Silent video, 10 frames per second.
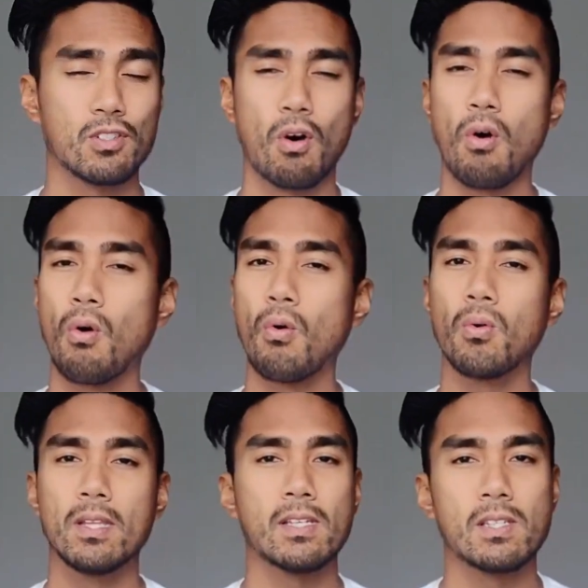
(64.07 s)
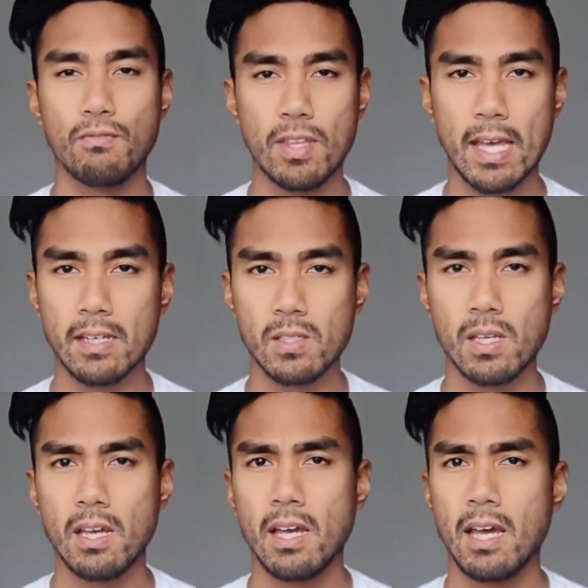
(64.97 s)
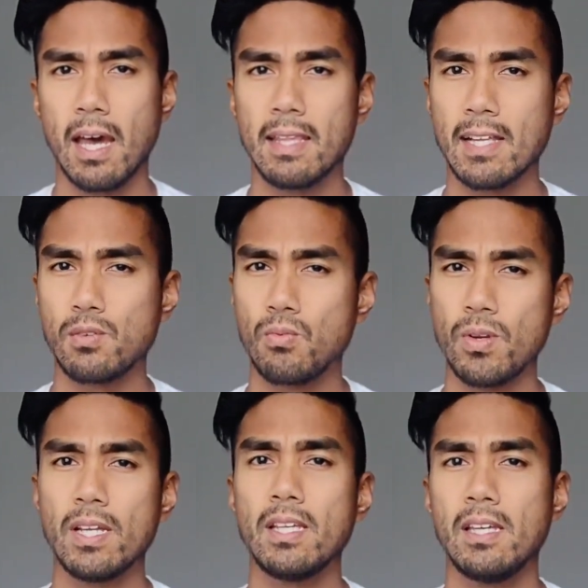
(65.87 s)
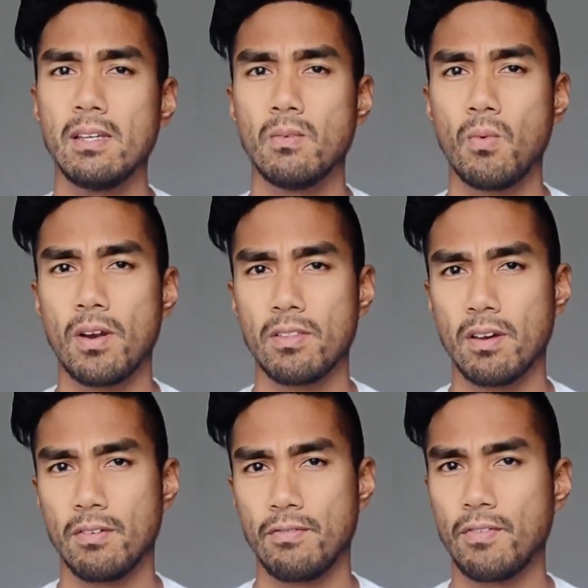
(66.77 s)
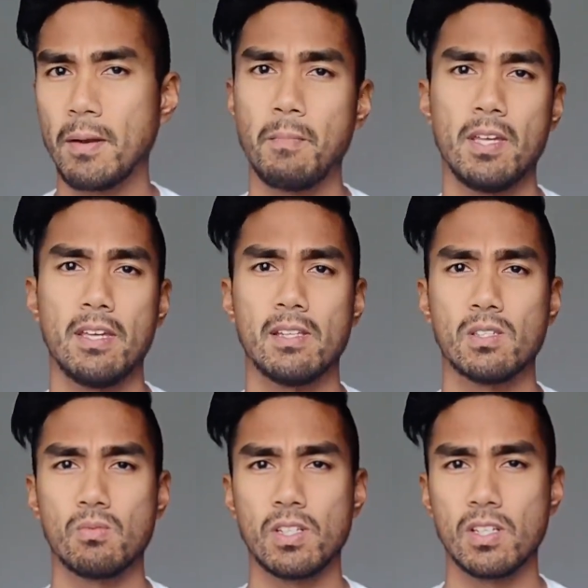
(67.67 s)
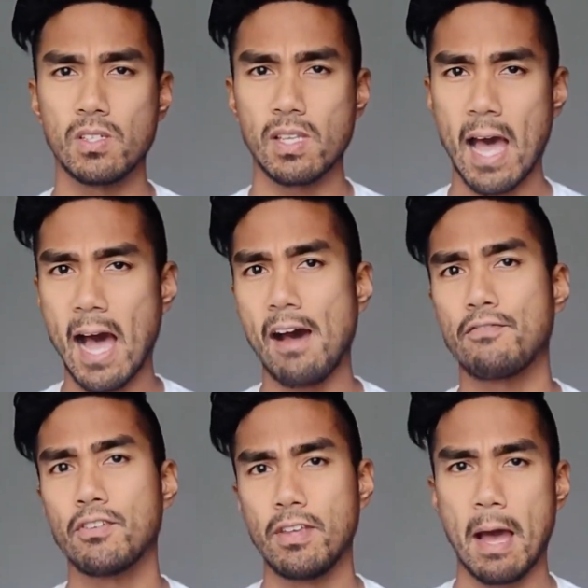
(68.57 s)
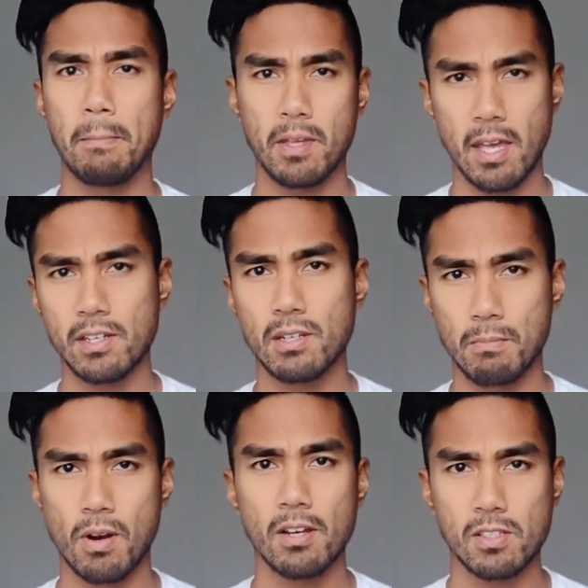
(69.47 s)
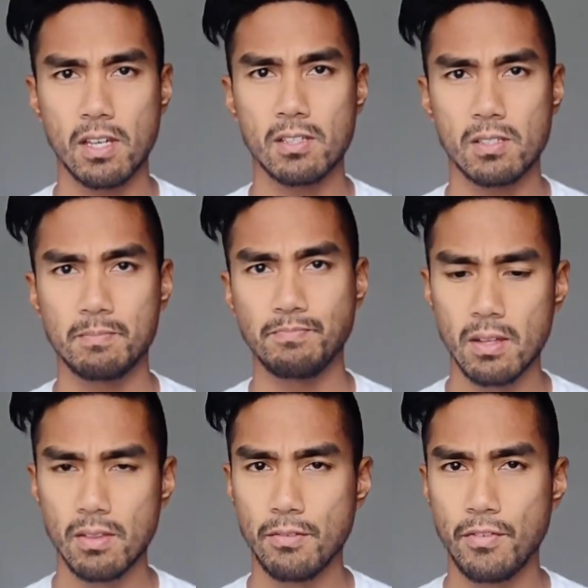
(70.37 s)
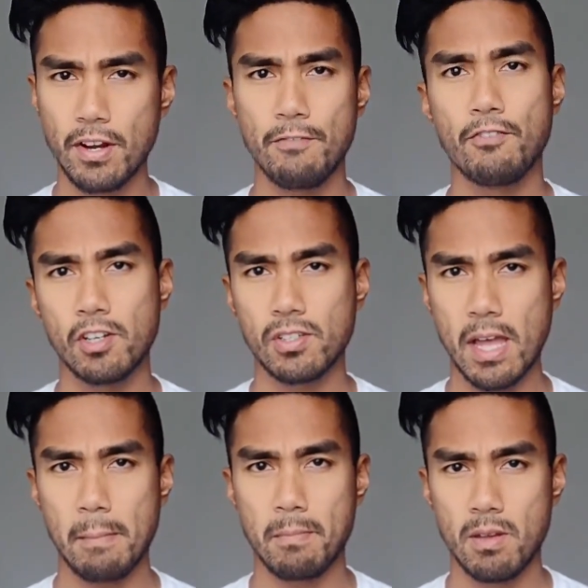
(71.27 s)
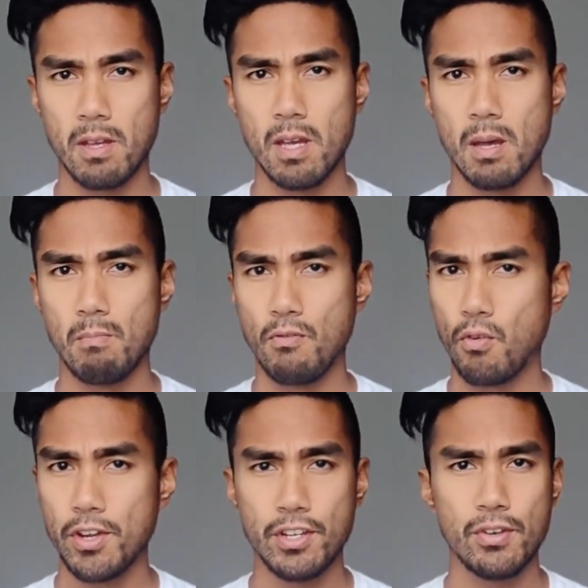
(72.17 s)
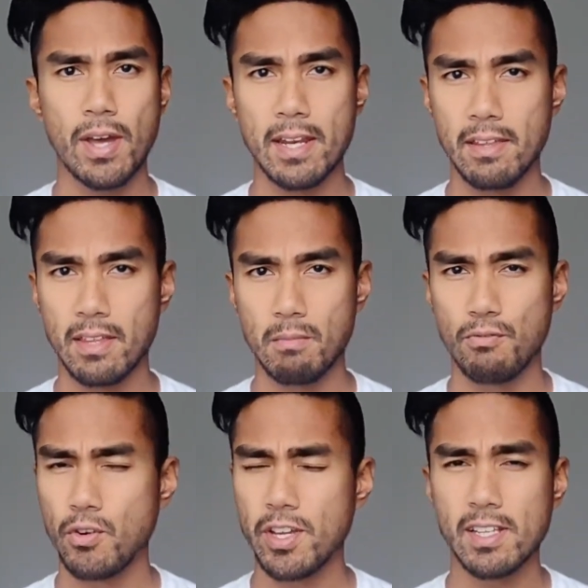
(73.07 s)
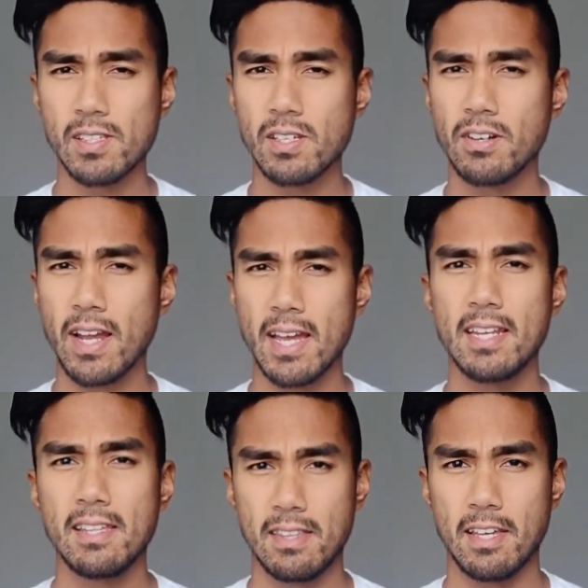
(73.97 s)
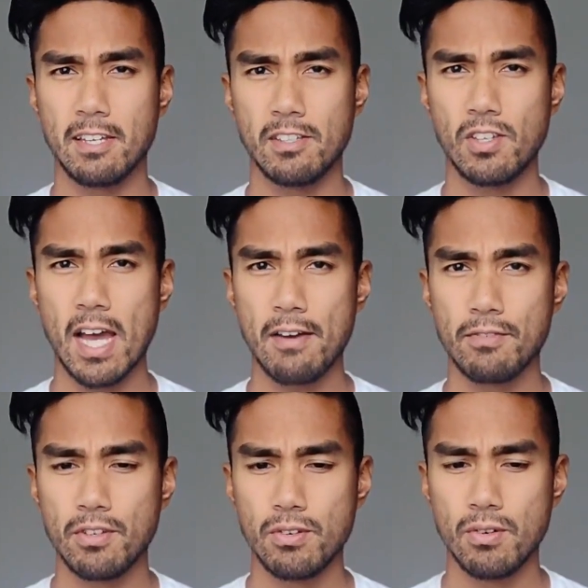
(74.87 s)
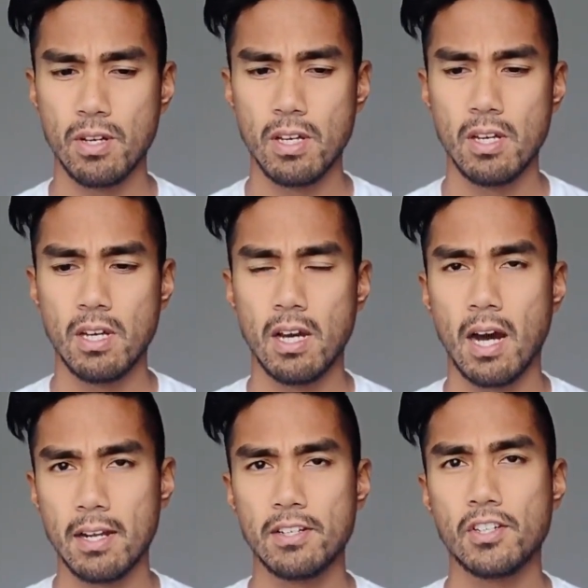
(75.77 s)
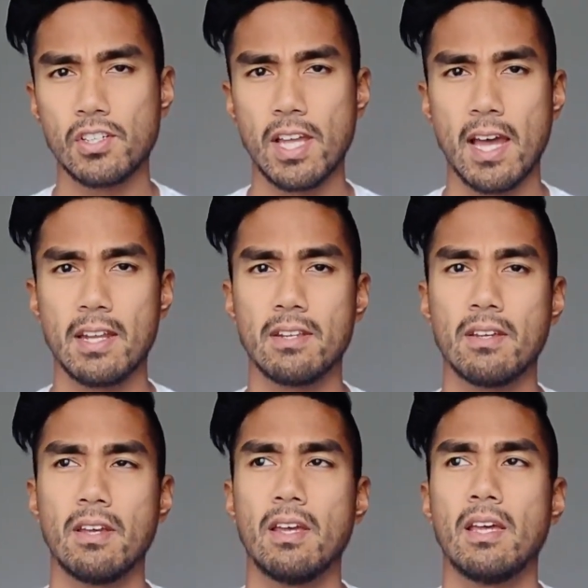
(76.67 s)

managers, a whole list of things. And that's really where the fun begins, which is after the application process. The very first step, before you do anything, before you consider anything, is you have to understand